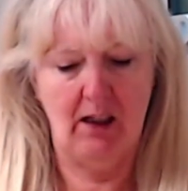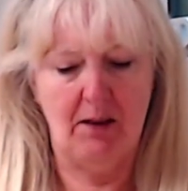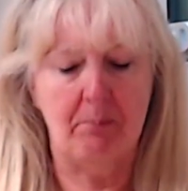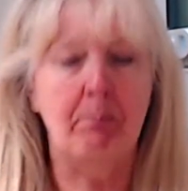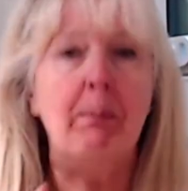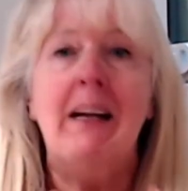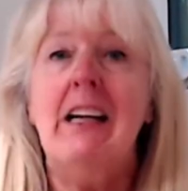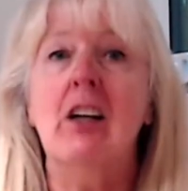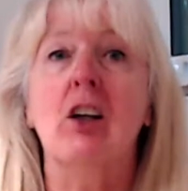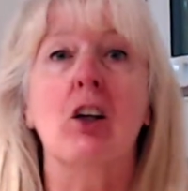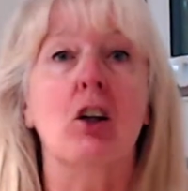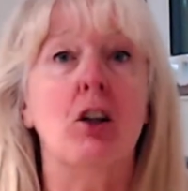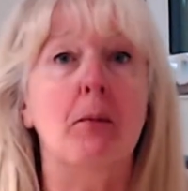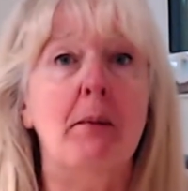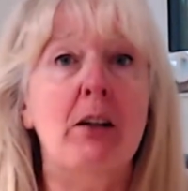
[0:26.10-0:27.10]
being a
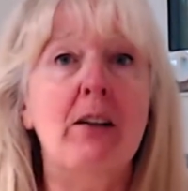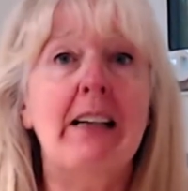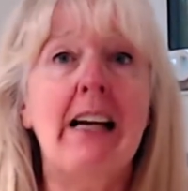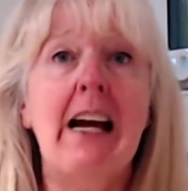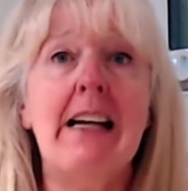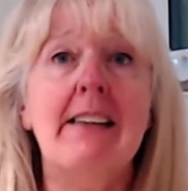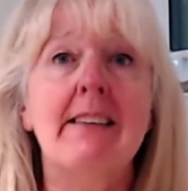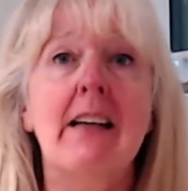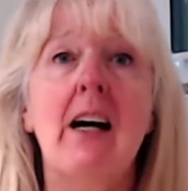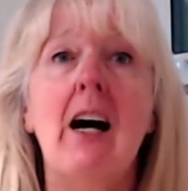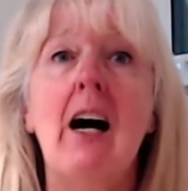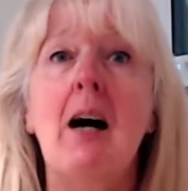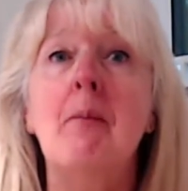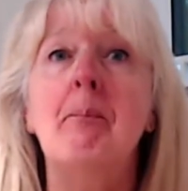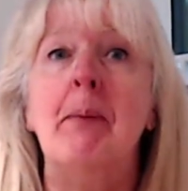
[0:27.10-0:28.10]
good
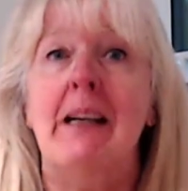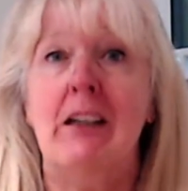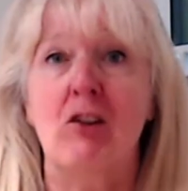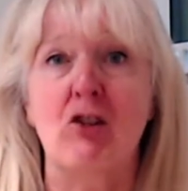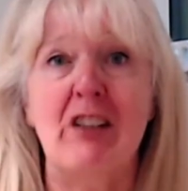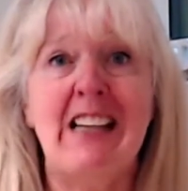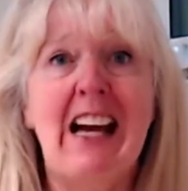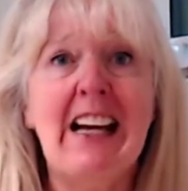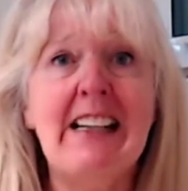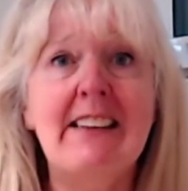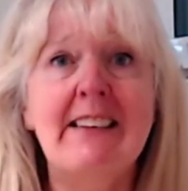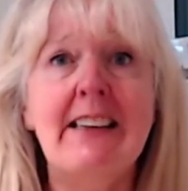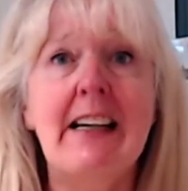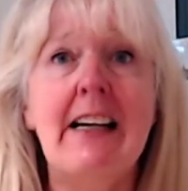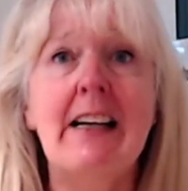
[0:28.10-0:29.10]
communicator, being
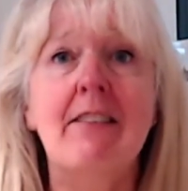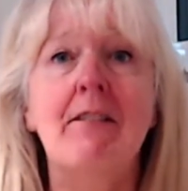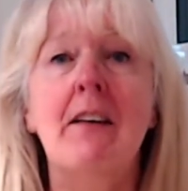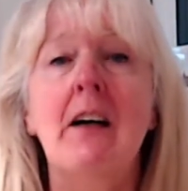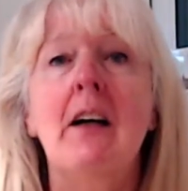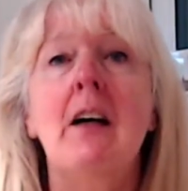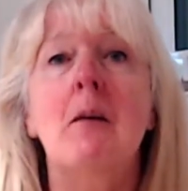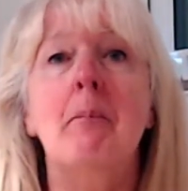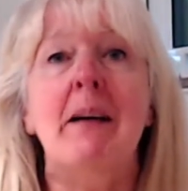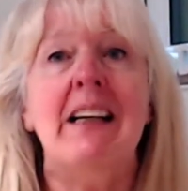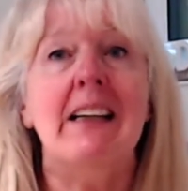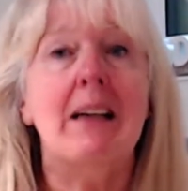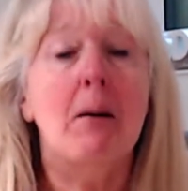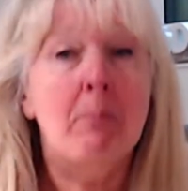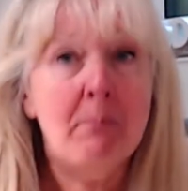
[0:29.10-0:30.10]
creative, being
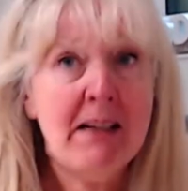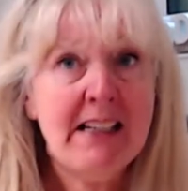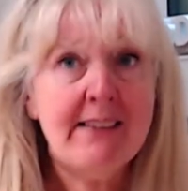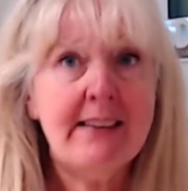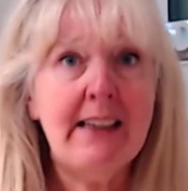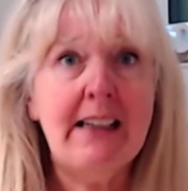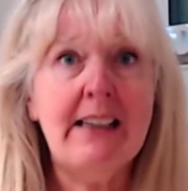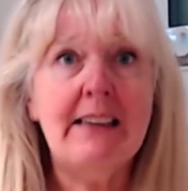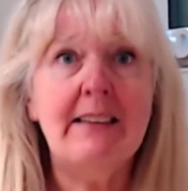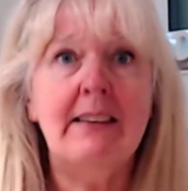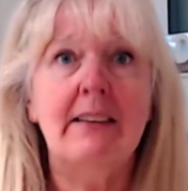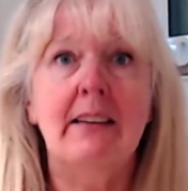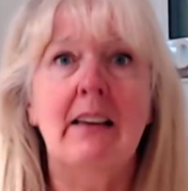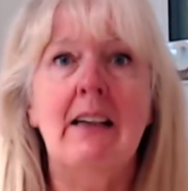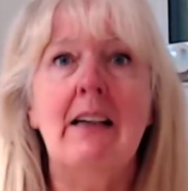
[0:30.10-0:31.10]
committed,
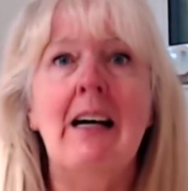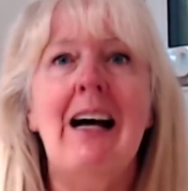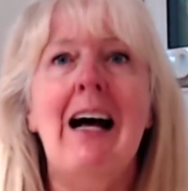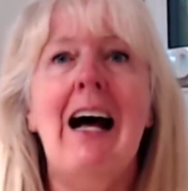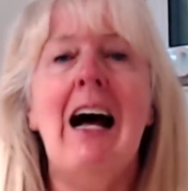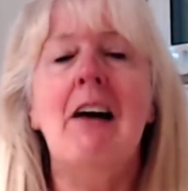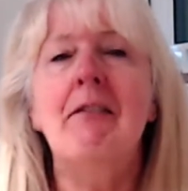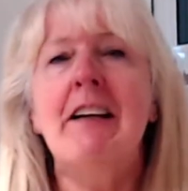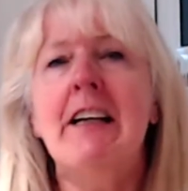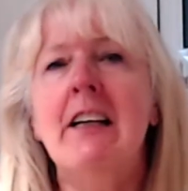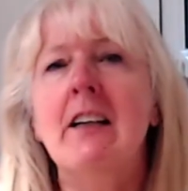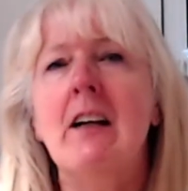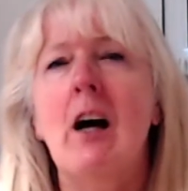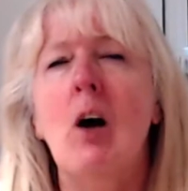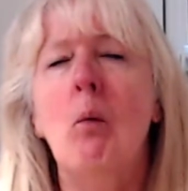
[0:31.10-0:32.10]
having
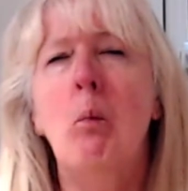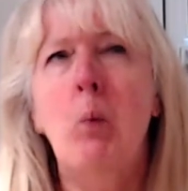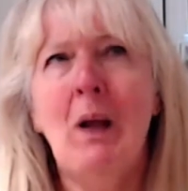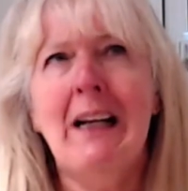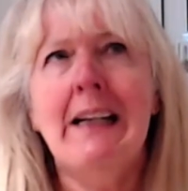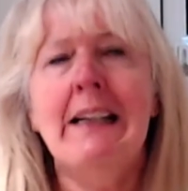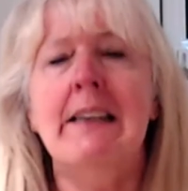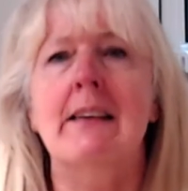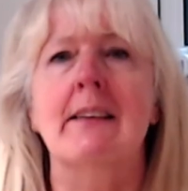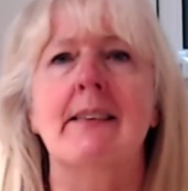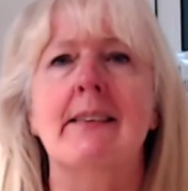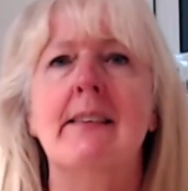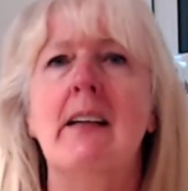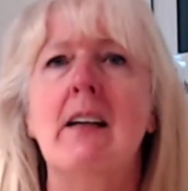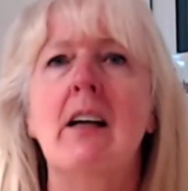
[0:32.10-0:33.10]
a willingness
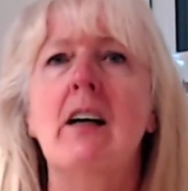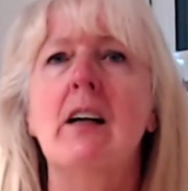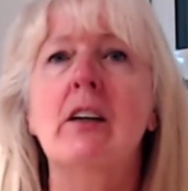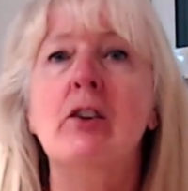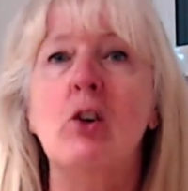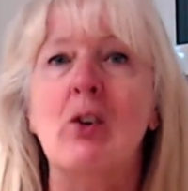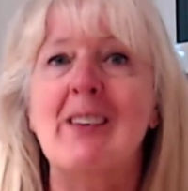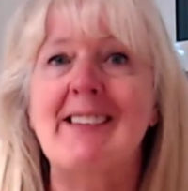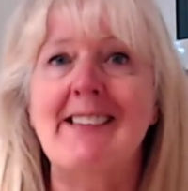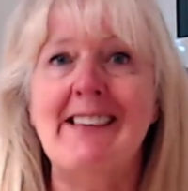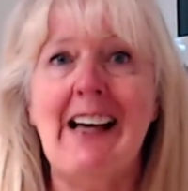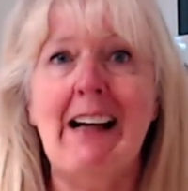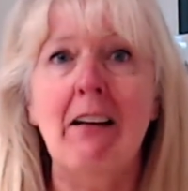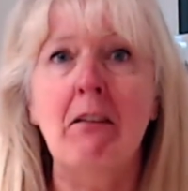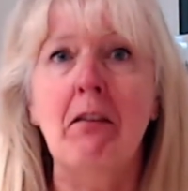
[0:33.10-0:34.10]
to learn
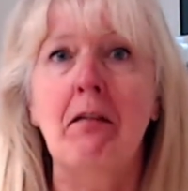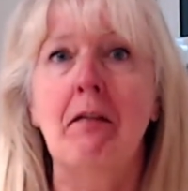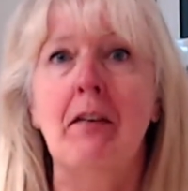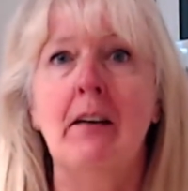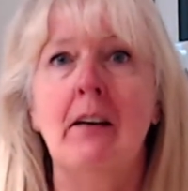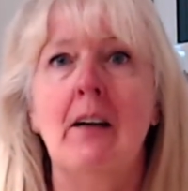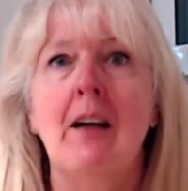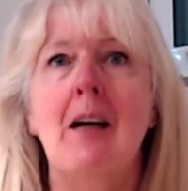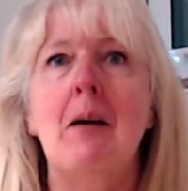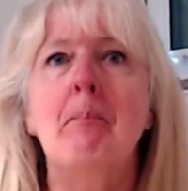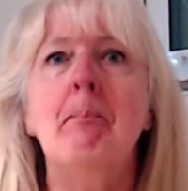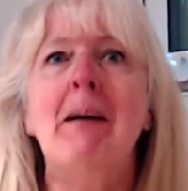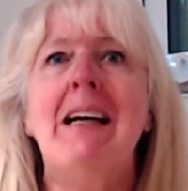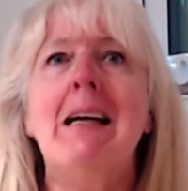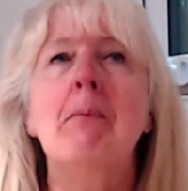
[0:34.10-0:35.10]
yourself,
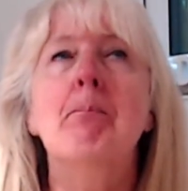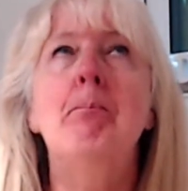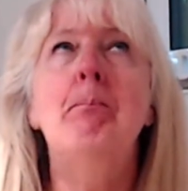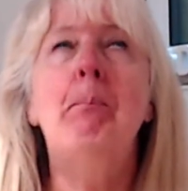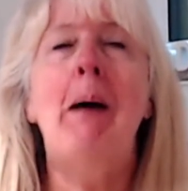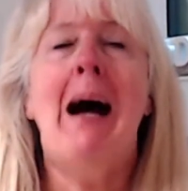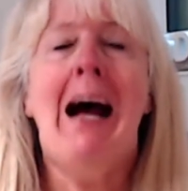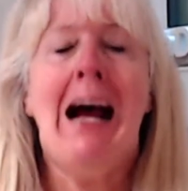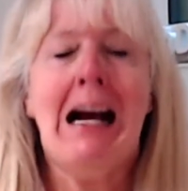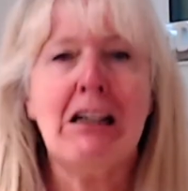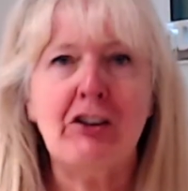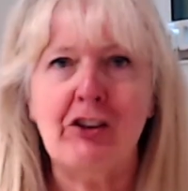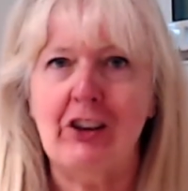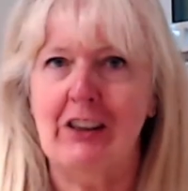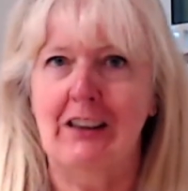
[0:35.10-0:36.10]
being
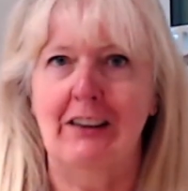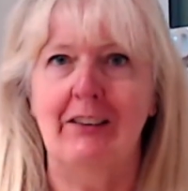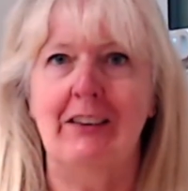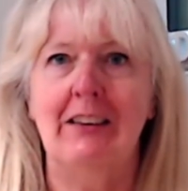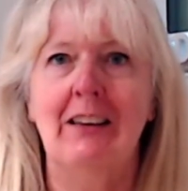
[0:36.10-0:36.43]
passionate